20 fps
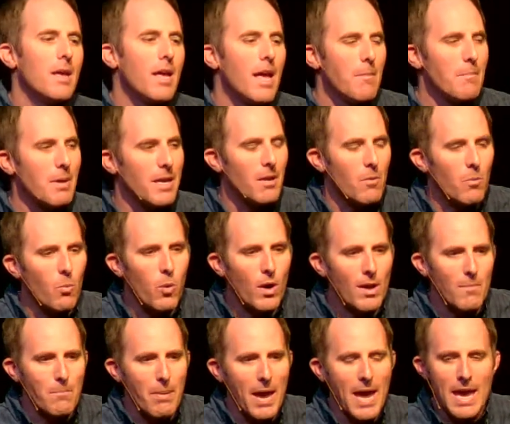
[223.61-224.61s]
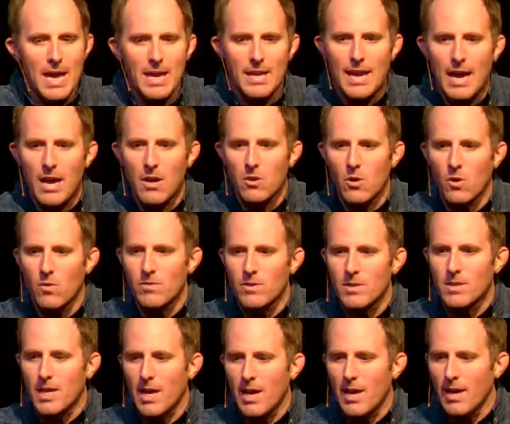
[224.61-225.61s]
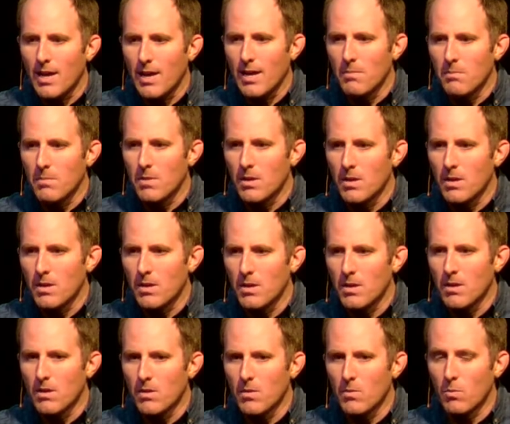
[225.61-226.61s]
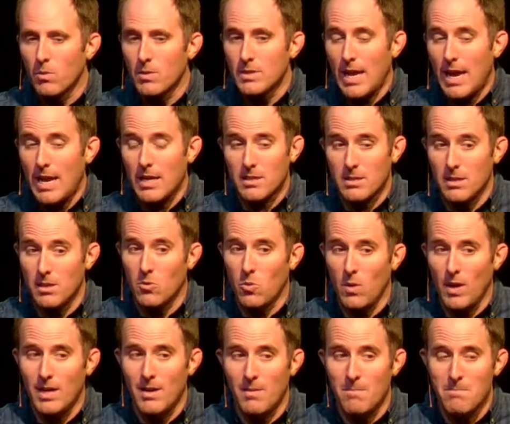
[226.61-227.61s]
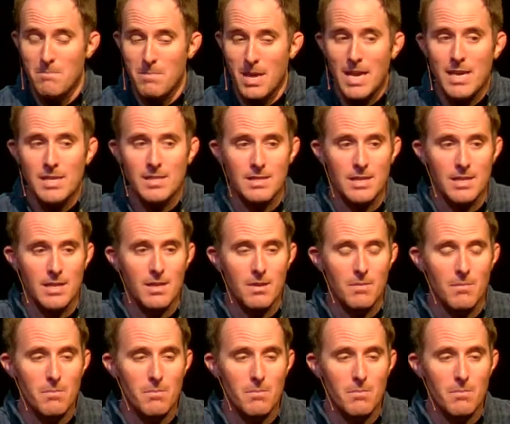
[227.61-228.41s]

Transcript: But what panned out over time was actually quite amazing.